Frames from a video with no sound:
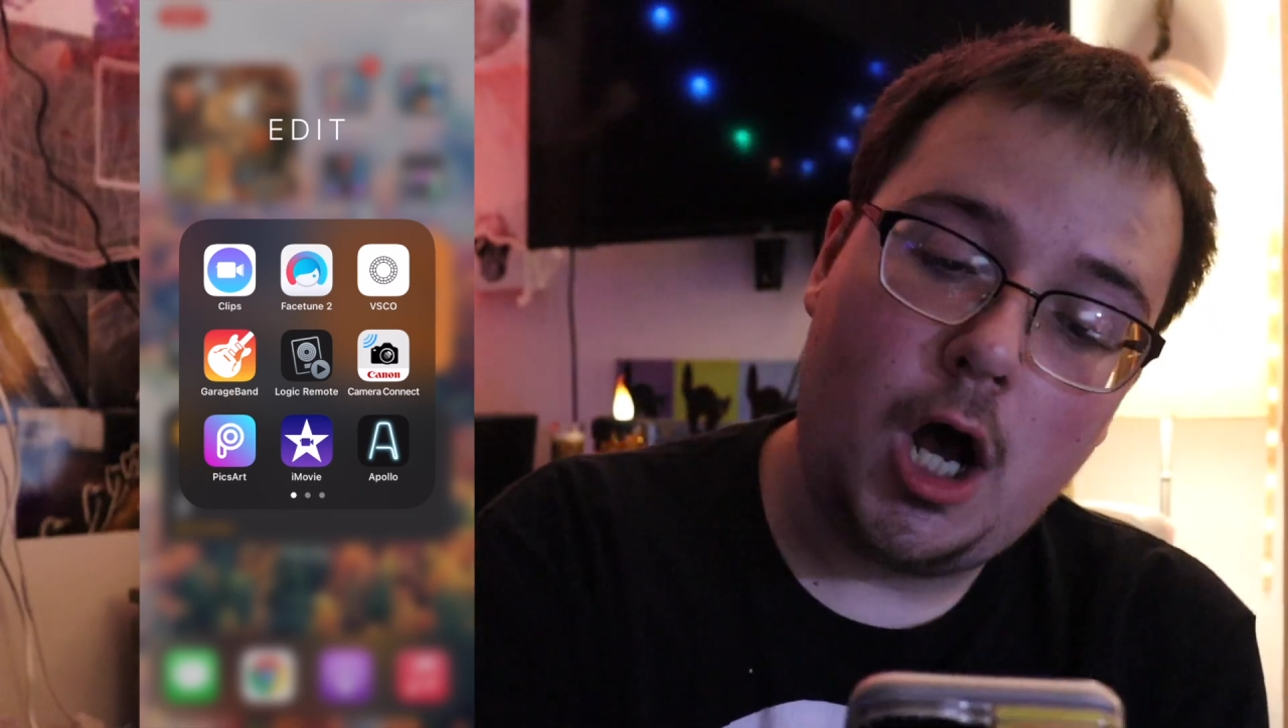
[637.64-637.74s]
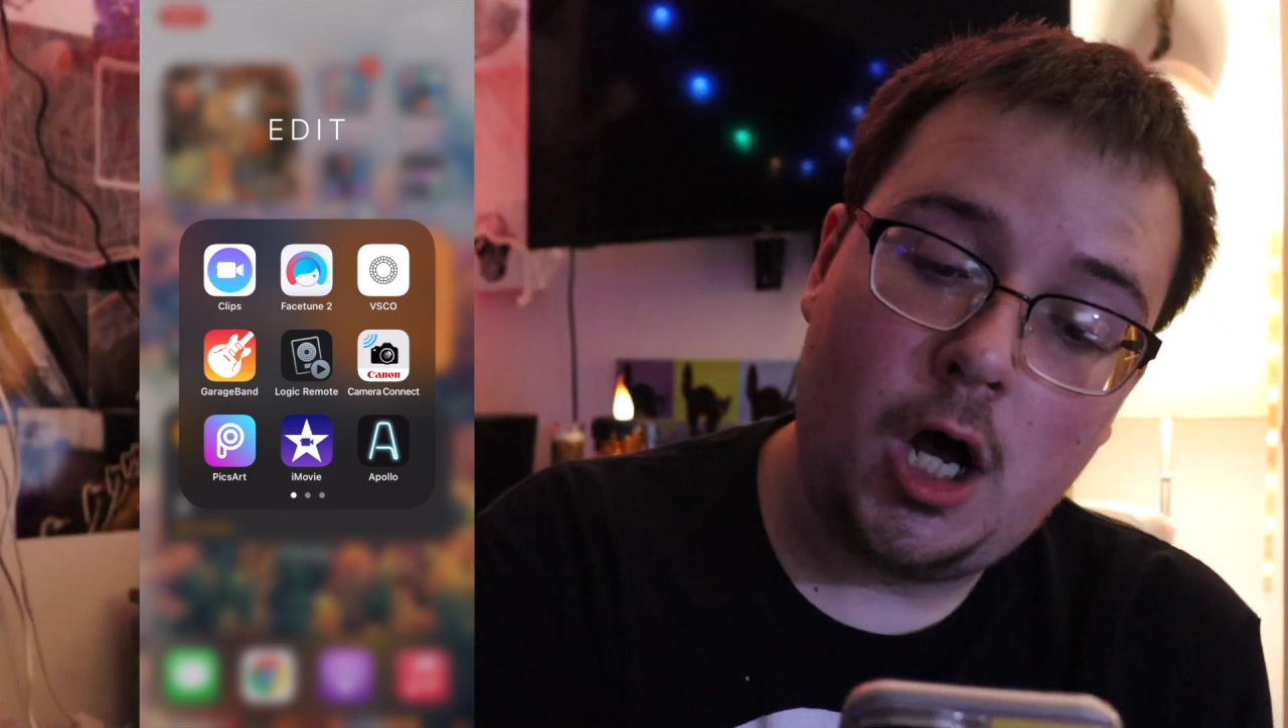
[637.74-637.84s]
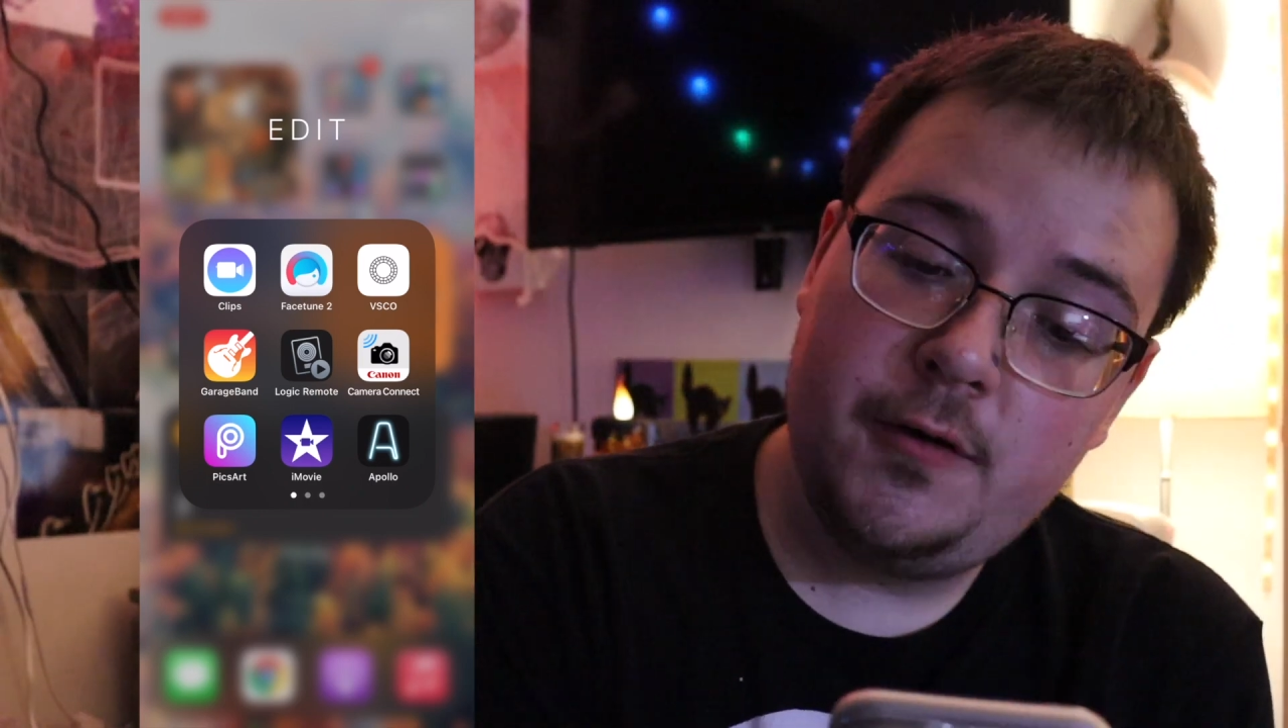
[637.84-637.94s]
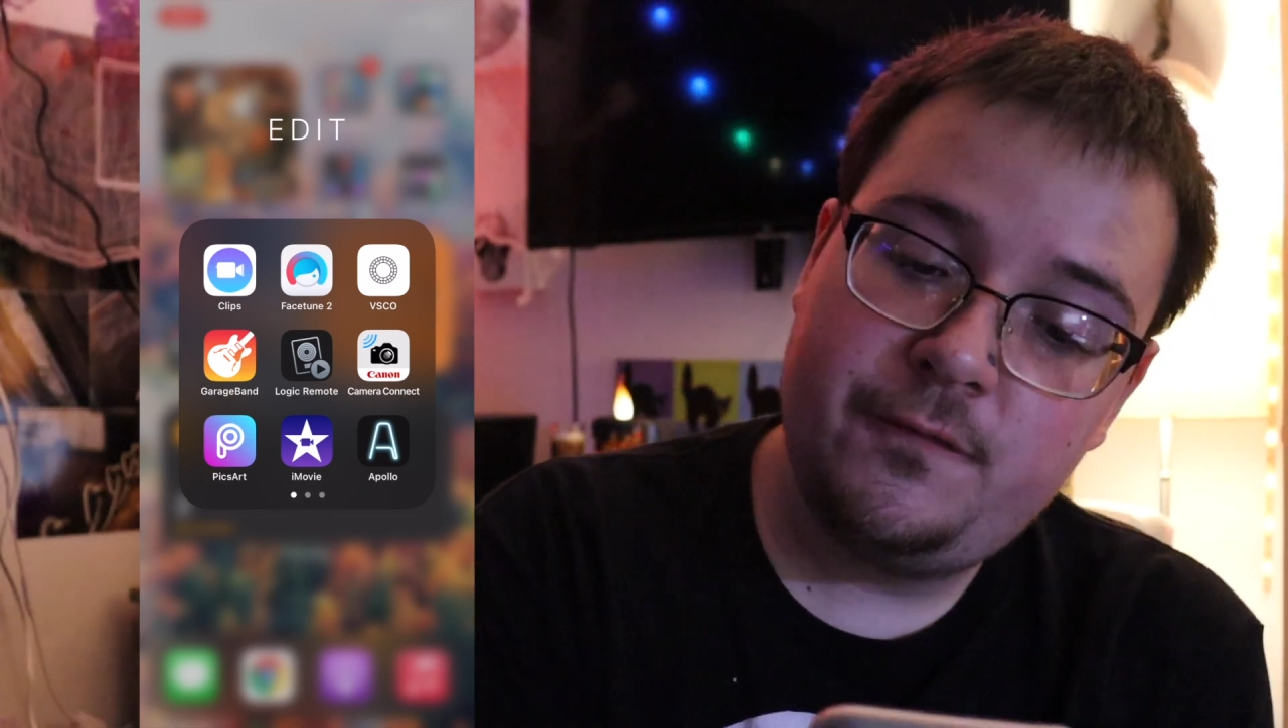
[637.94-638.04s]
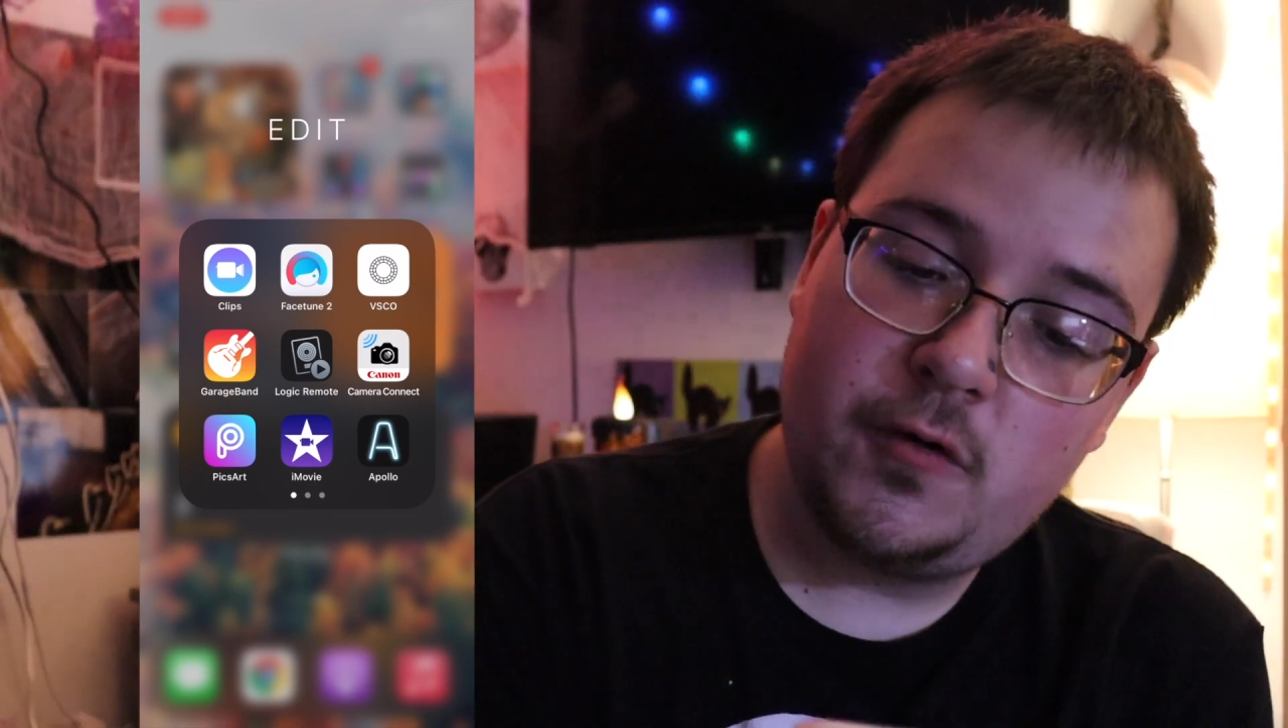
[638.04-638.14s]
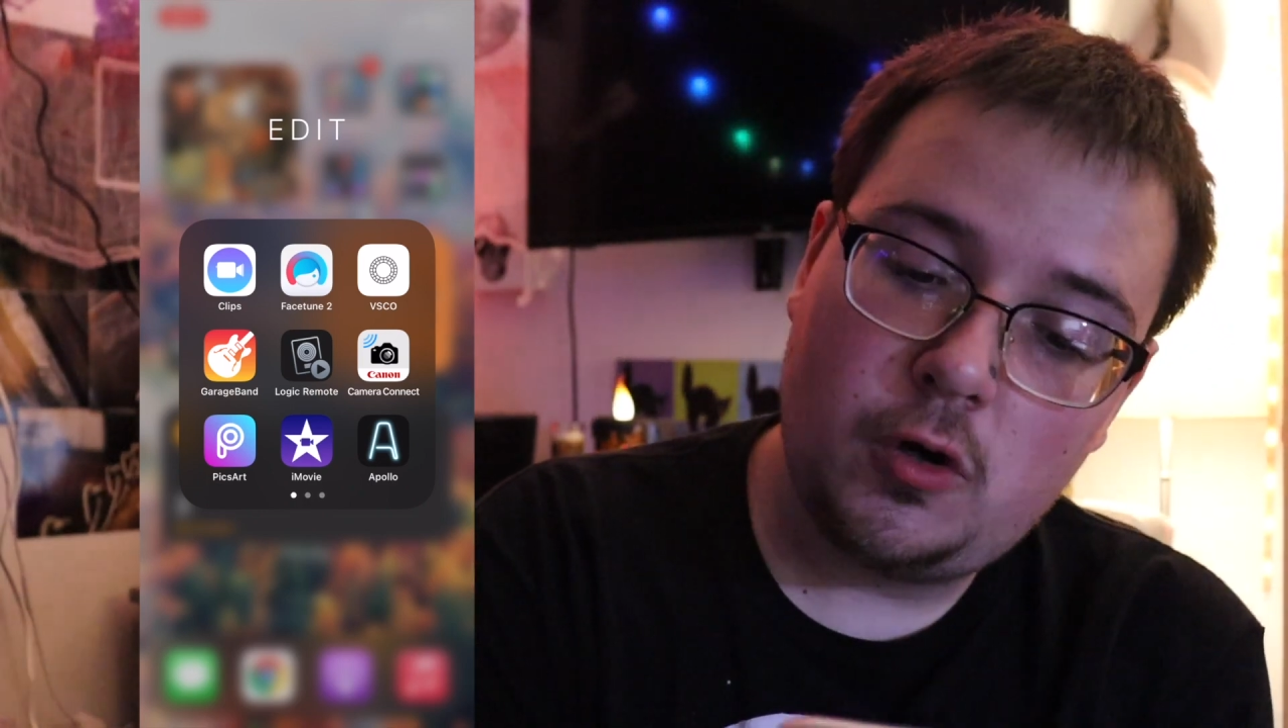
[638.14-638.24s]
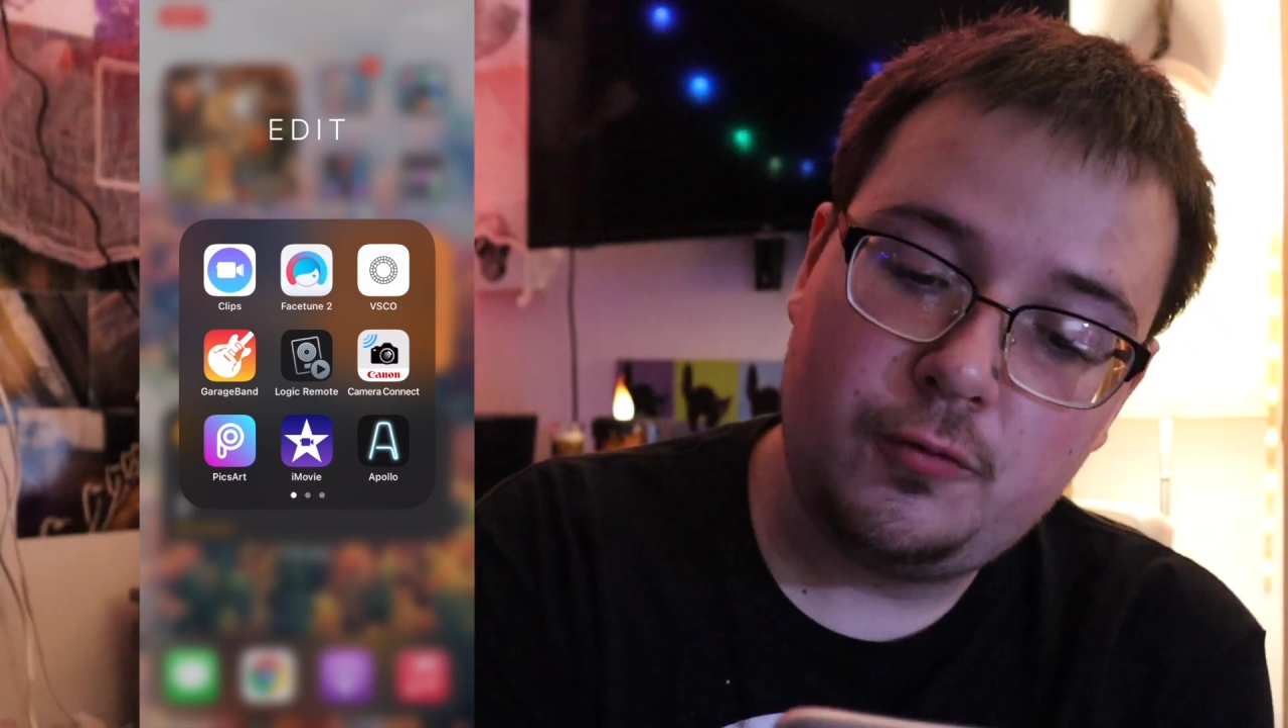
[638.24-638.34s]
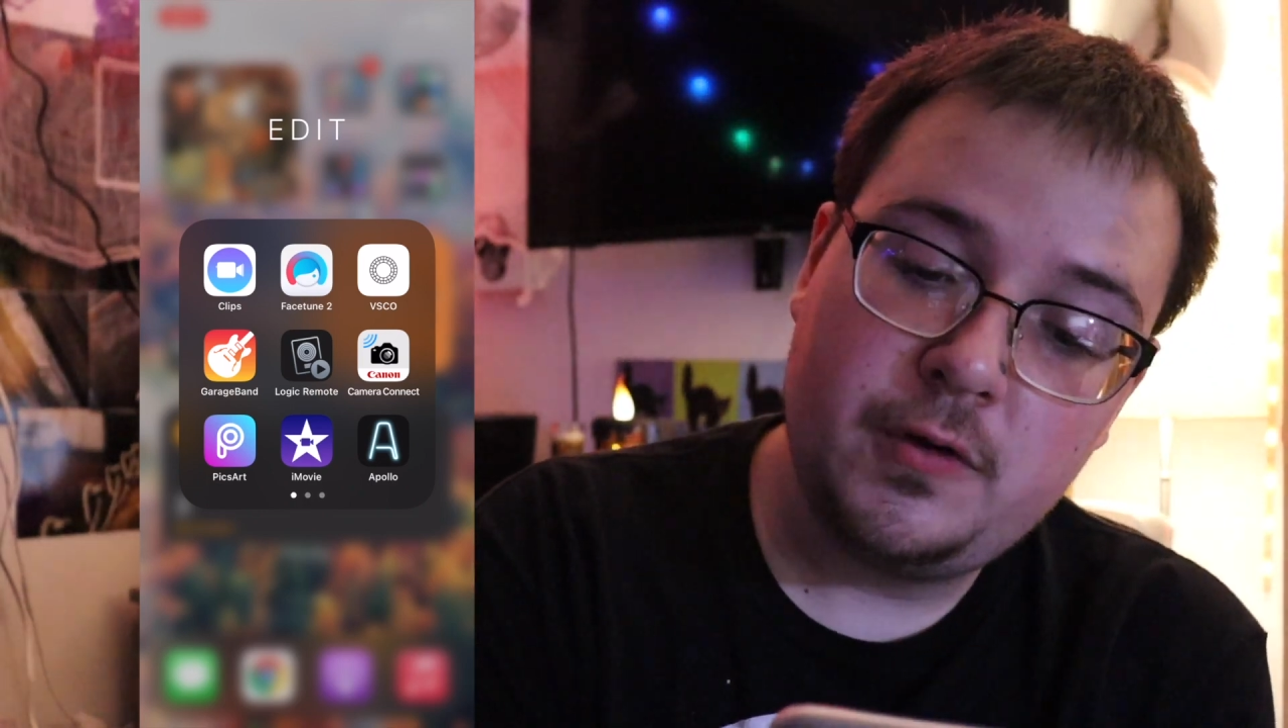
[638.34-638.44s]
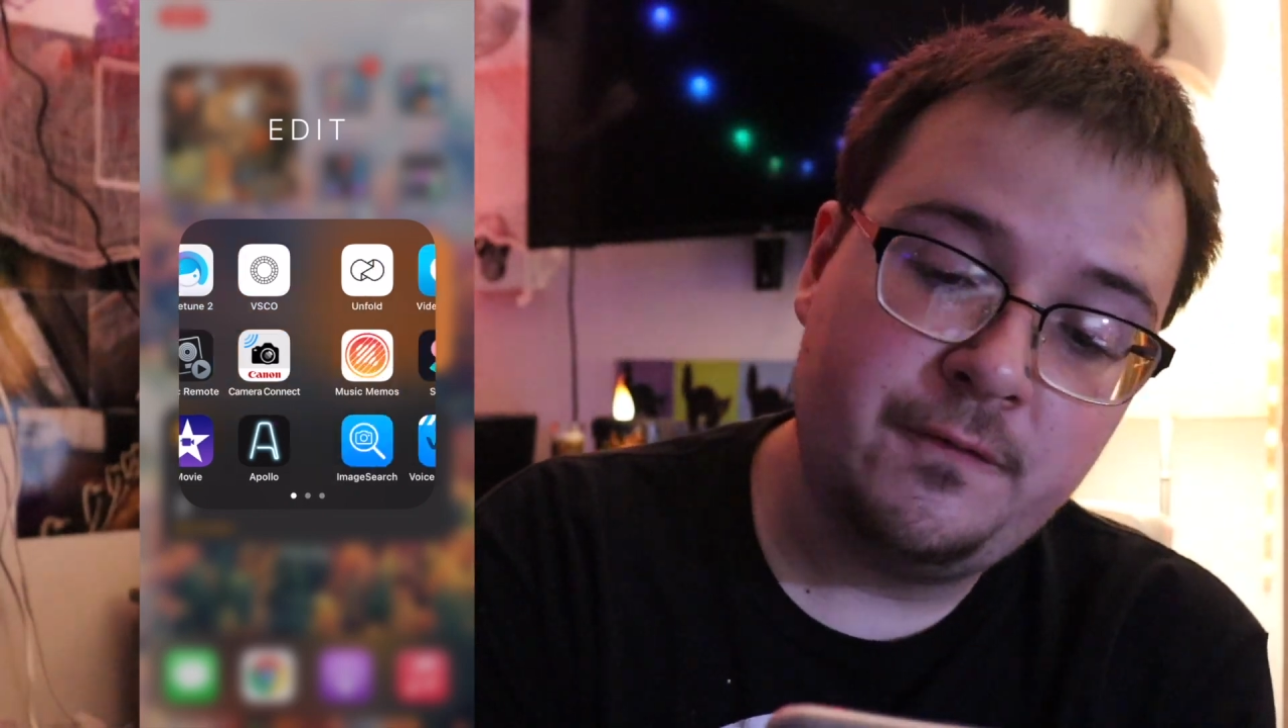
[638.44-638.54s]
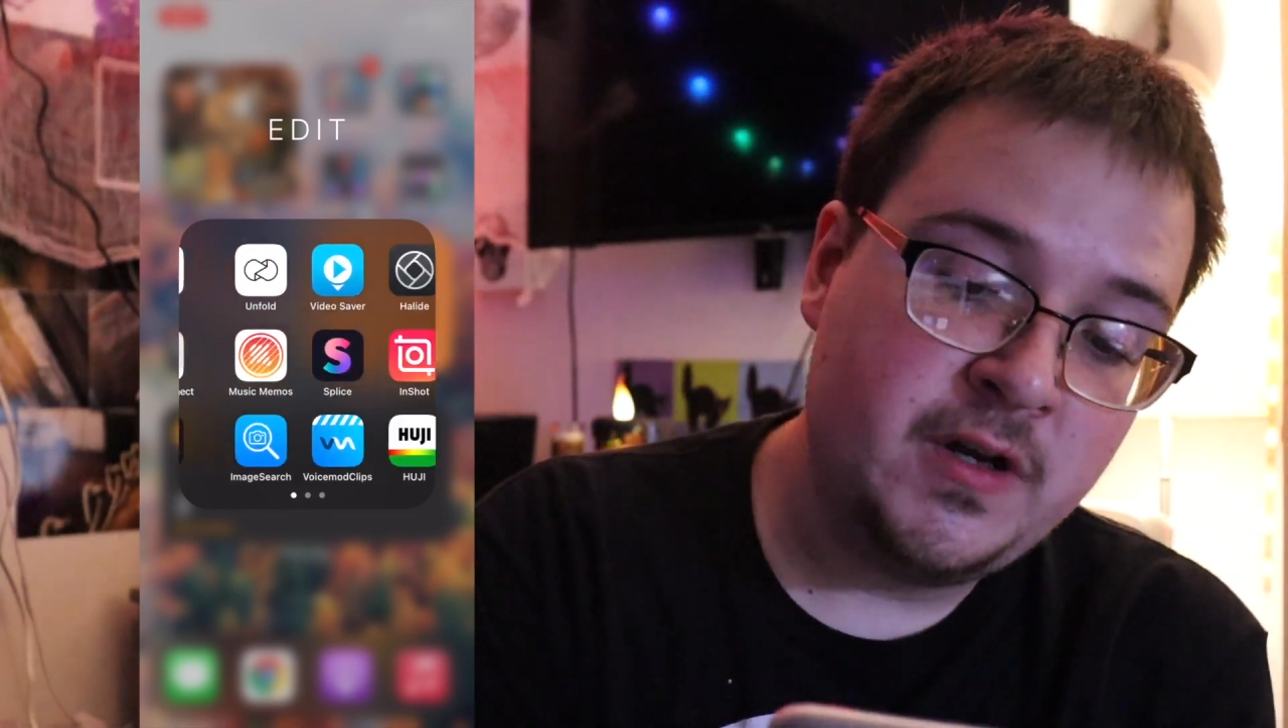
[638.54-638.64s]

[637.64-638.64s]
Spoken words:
Unfold,